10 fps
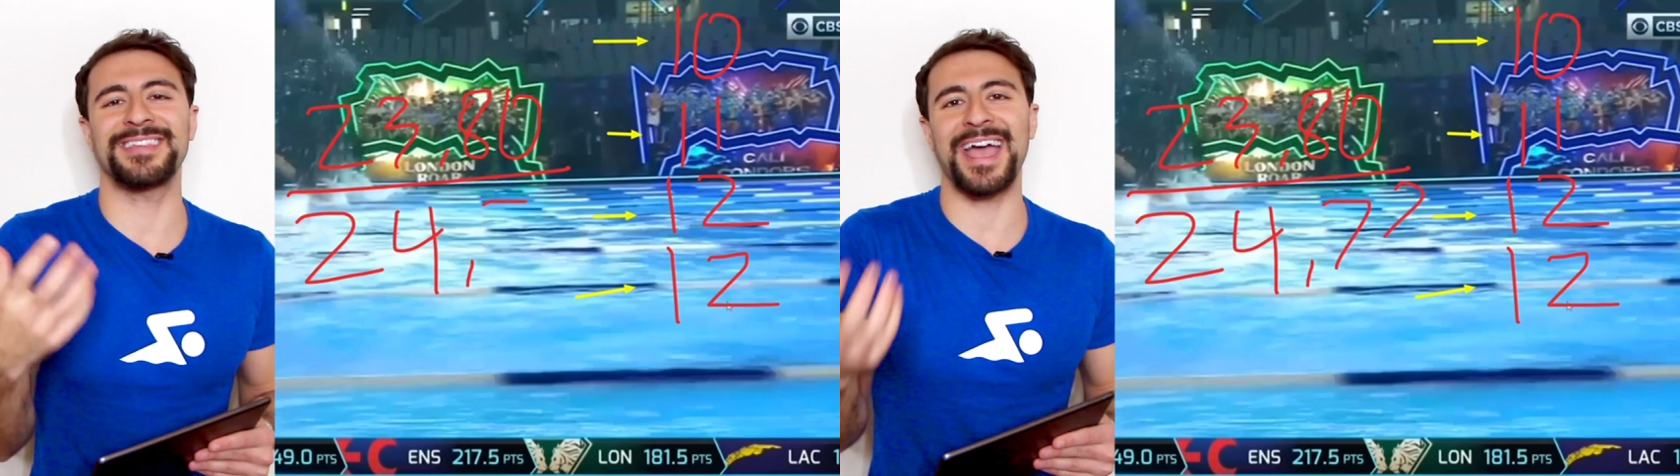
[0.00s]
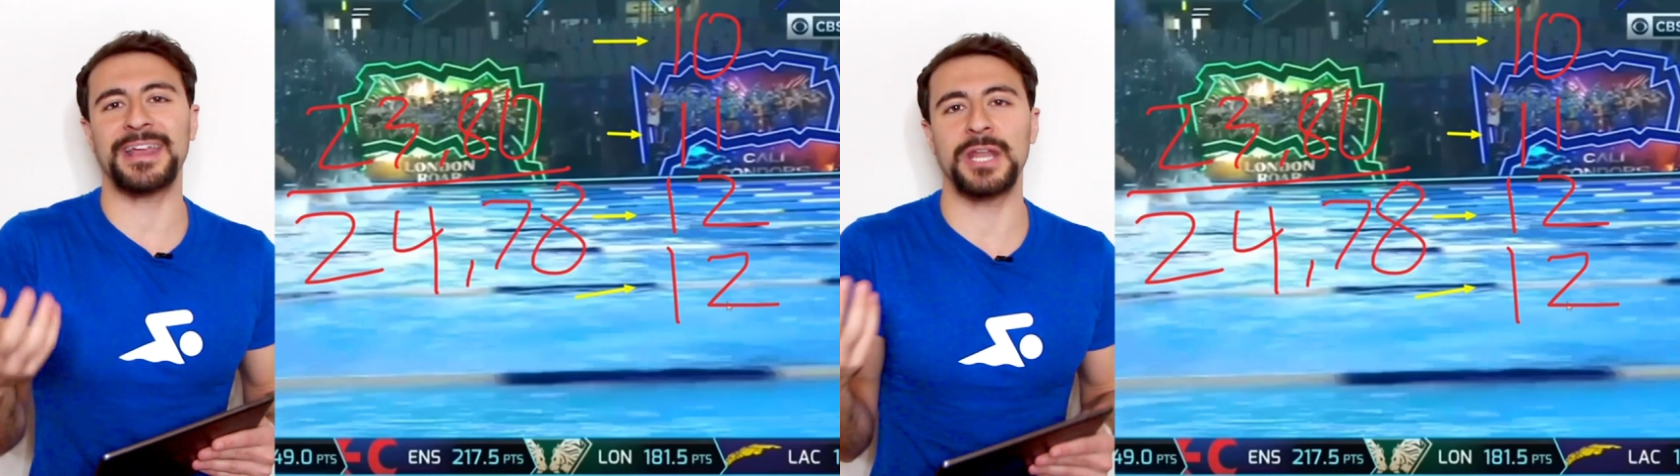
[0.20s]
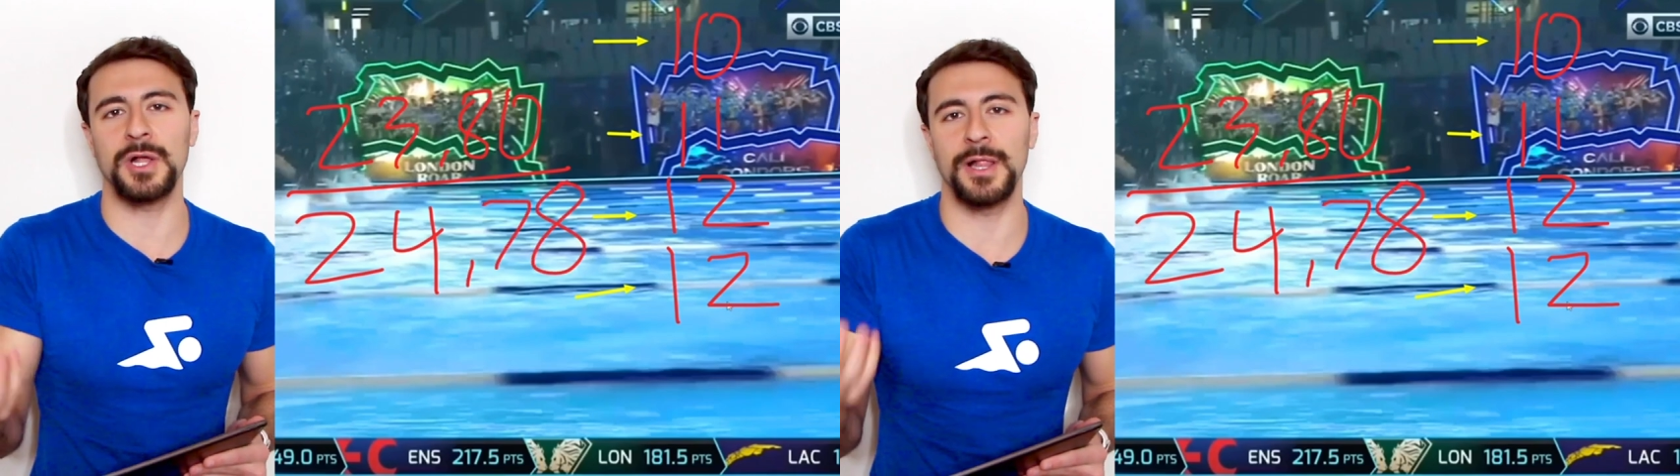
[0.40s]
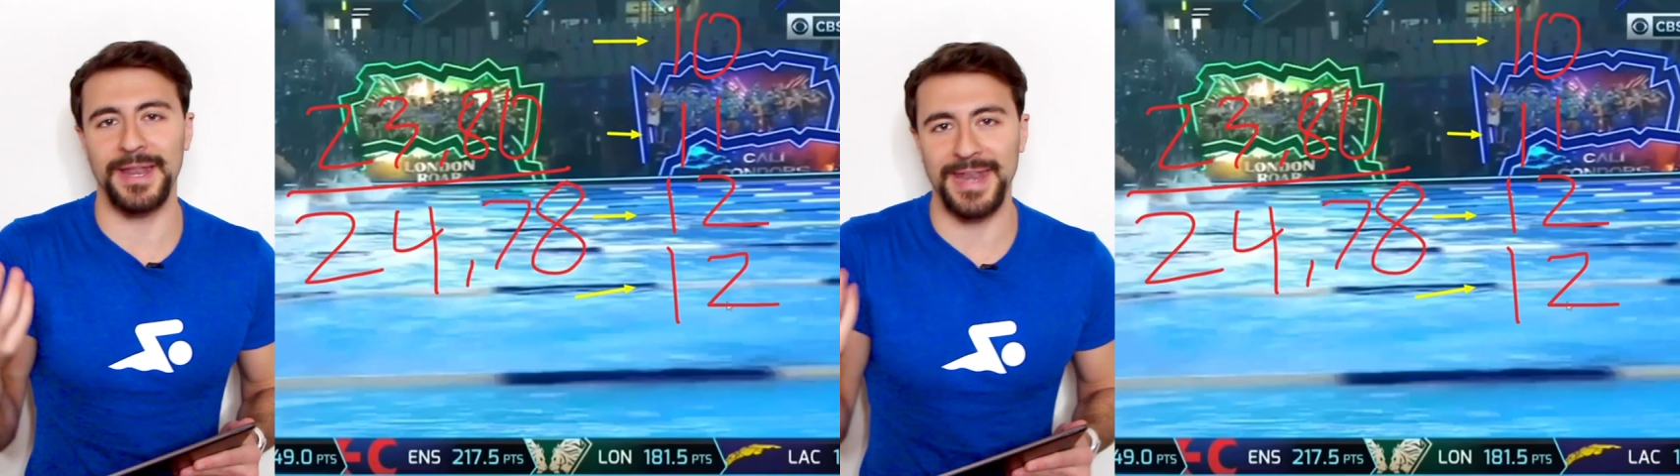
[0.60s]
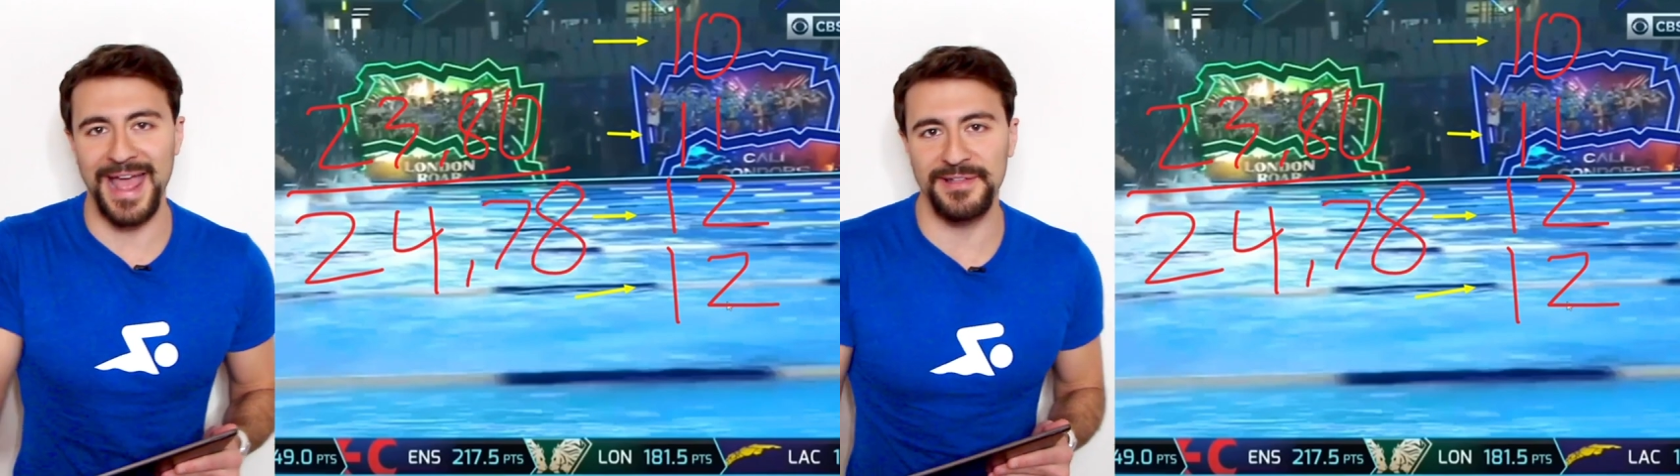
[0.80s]
technical
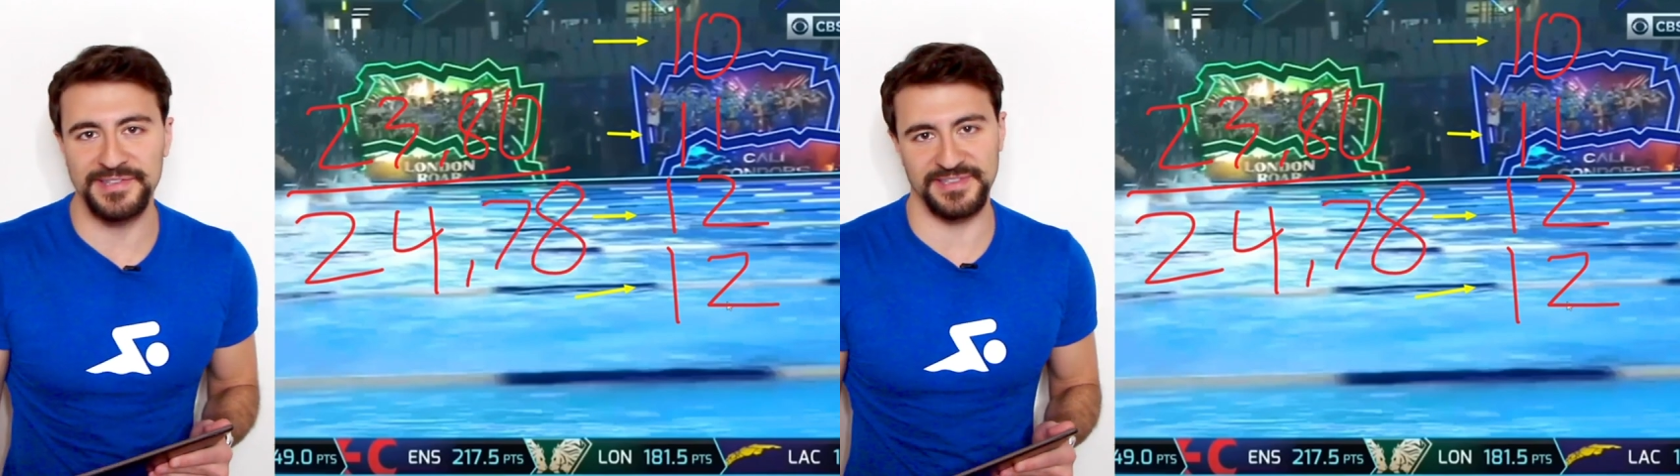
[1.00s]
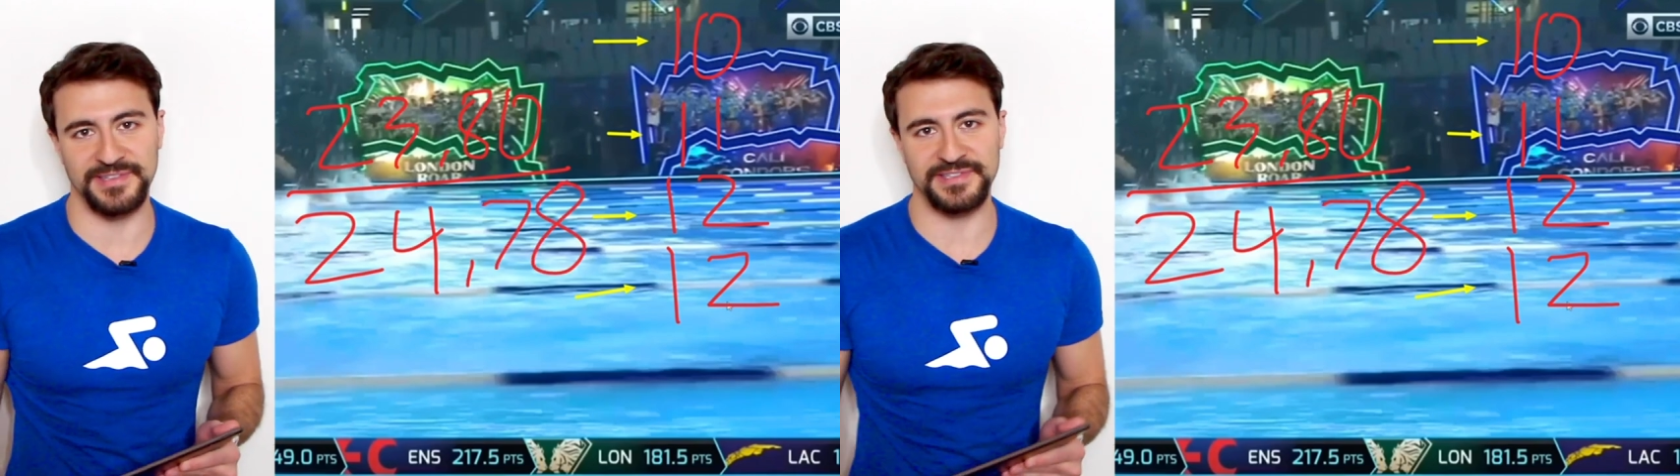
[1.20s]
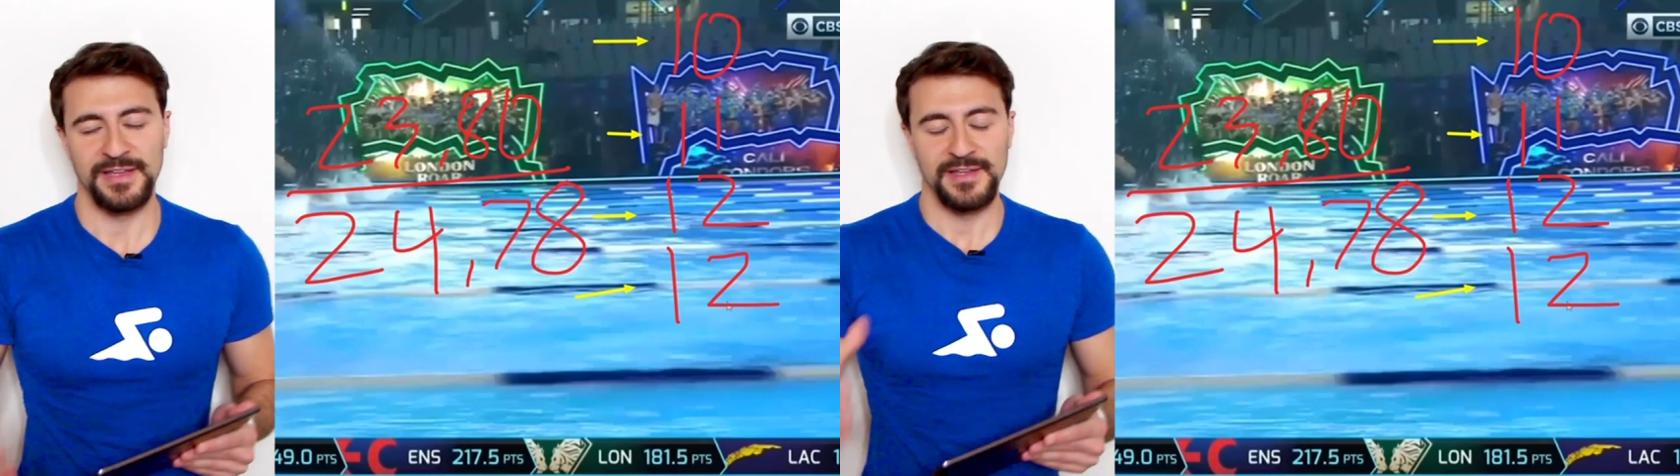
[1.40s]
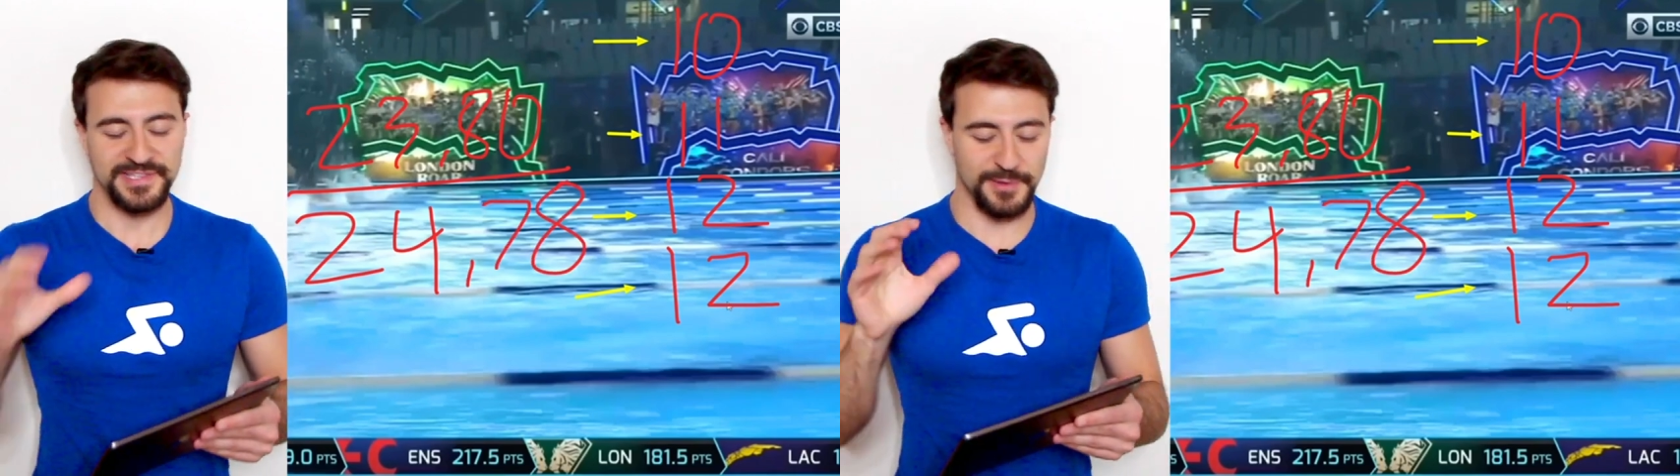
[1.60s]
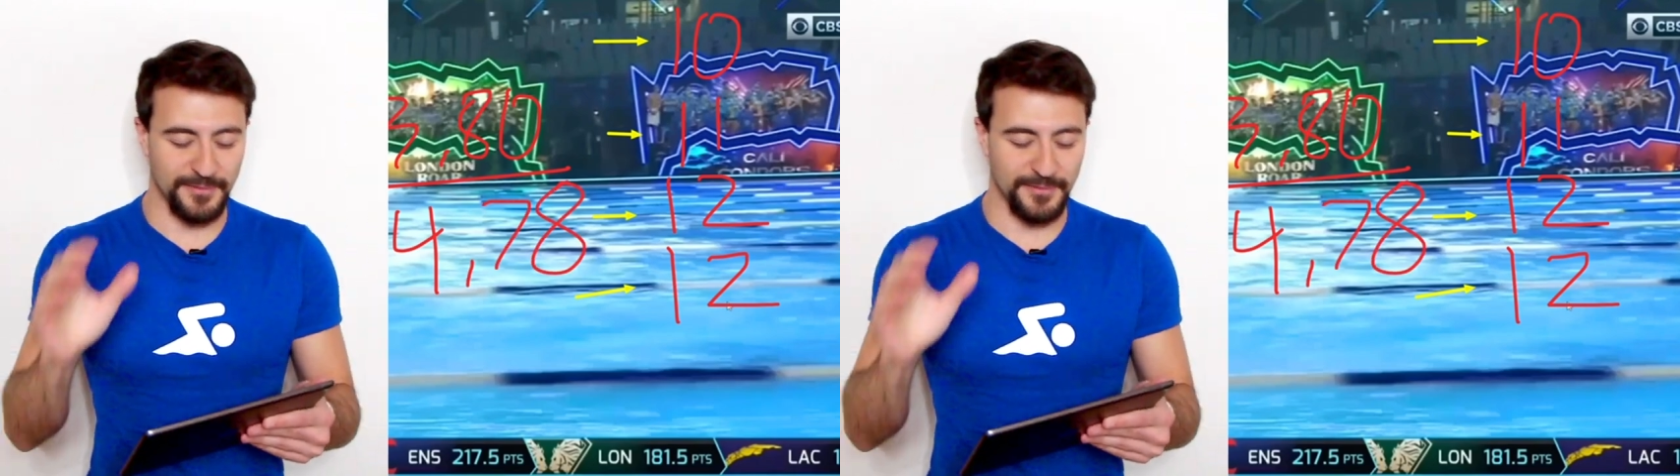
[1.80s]
analysis. So